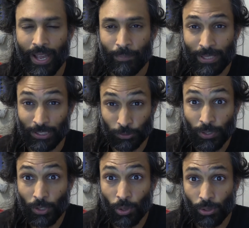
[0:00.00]
because I was
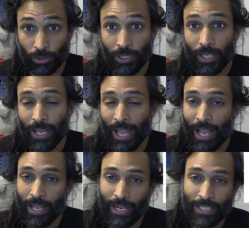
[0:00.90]
feeling cold,
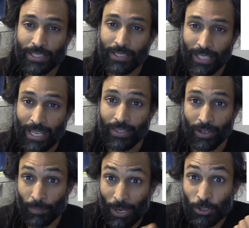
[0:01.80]
and I just lay there.
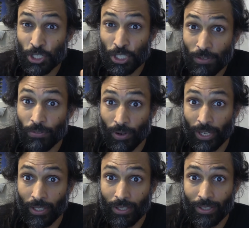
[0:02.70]
I mean, I was
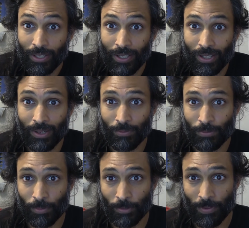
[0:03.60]
shivering
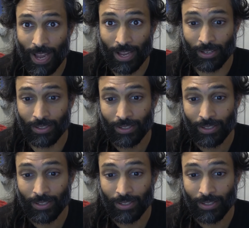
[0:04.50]
from the fan.